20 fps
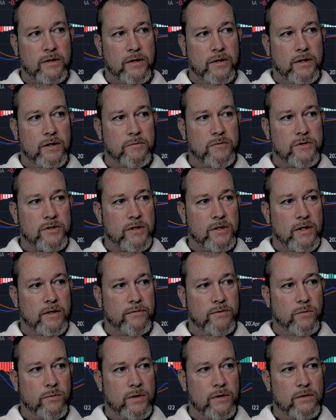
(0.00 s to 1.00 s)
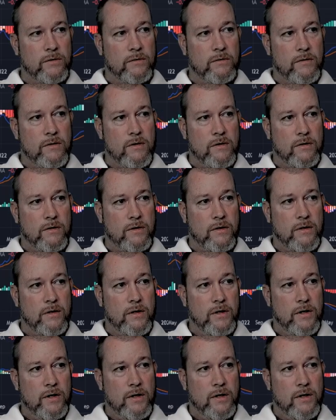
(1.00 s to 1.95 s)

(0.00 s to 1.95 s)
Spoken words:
and I'm just going to have to wait a little longer